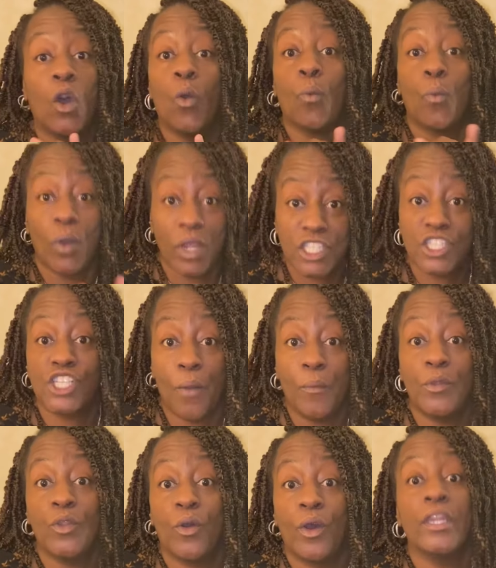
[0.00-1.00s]
What is
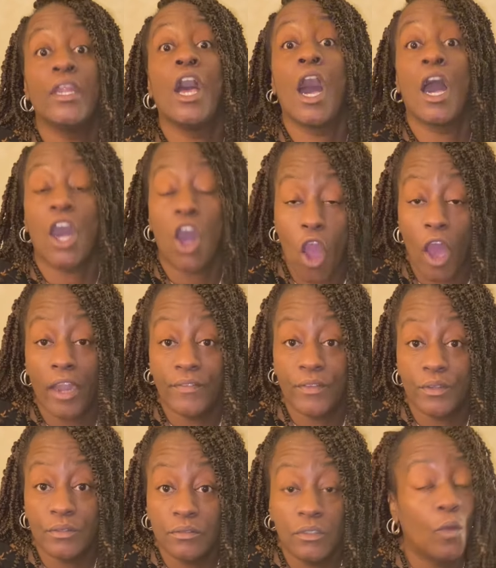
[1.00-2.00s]
going on,
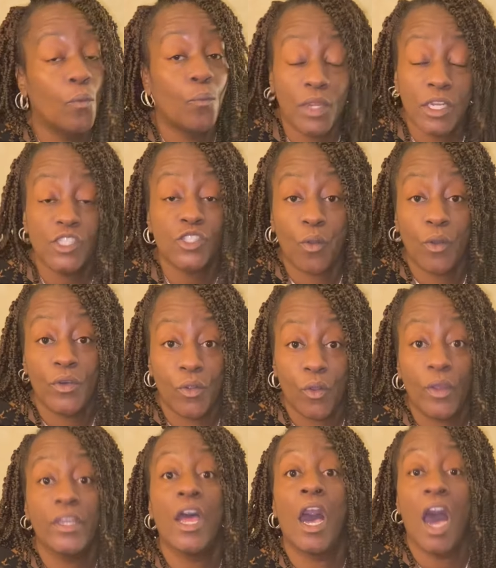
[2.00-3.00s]
Carnival? What is going
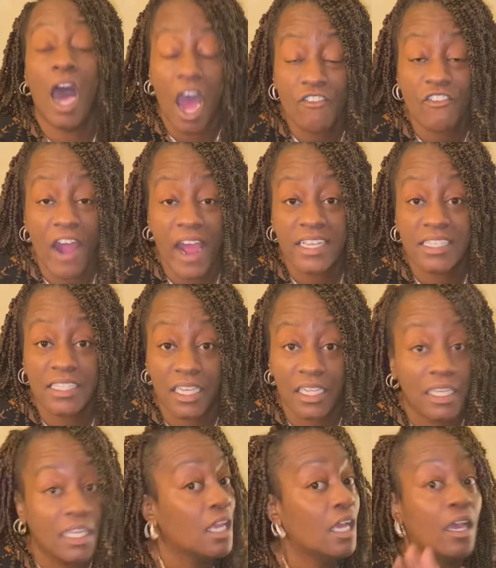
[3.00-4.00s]
on,
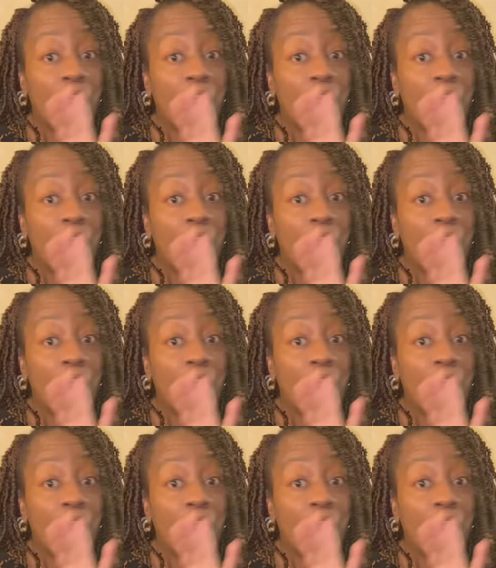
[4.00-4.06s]
Horizon?